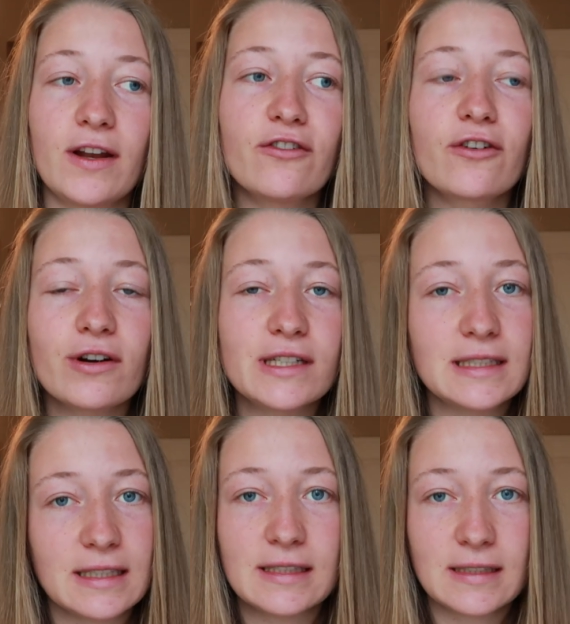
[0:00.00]
And of
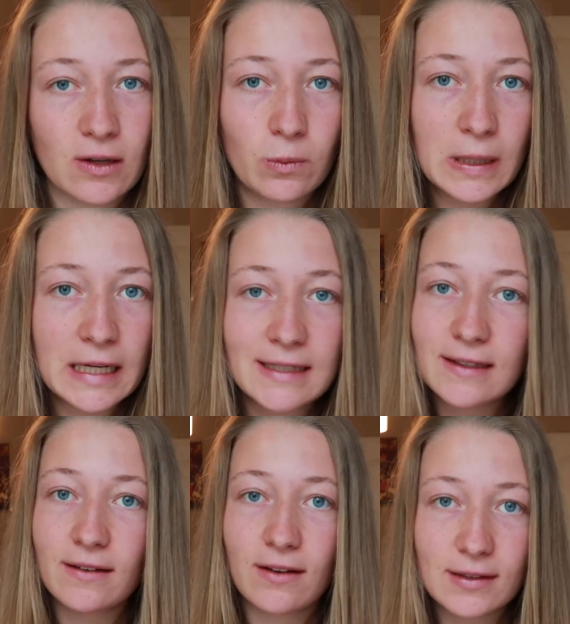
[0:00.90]
course this is
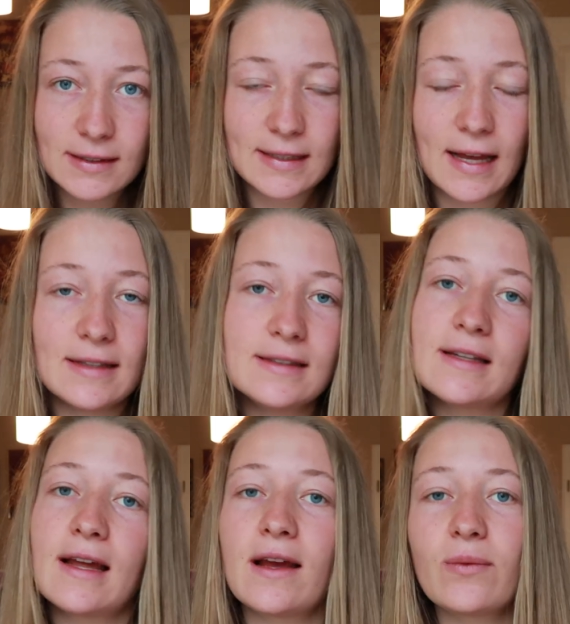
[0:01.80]
complete nonsense
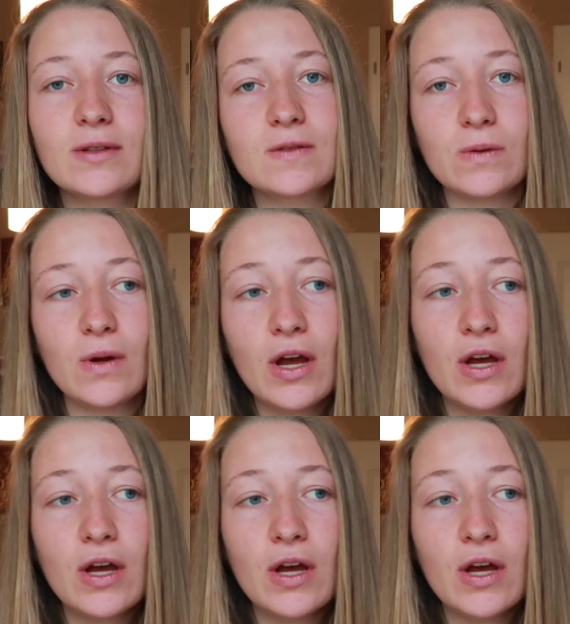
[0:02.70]
and I want to